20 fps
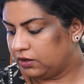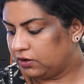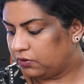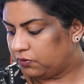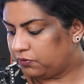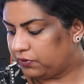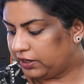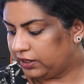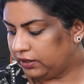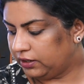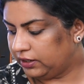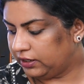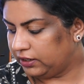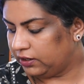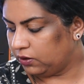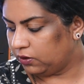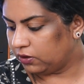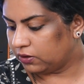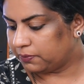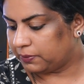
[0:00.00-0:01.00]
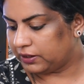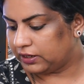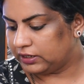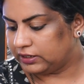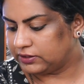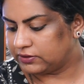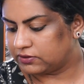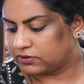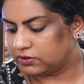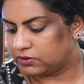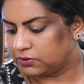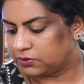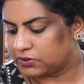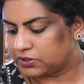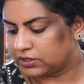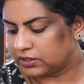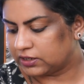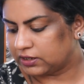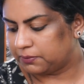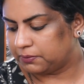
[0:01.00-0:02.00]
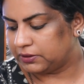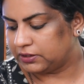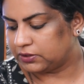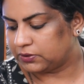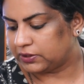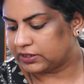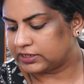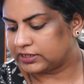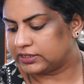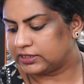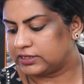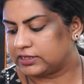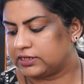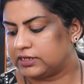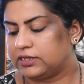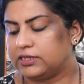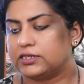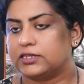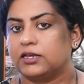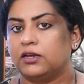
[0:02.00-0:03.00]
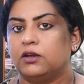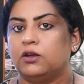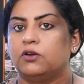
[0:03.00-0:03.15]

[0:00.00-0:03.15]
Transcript: When did Lokpal institution come into existence?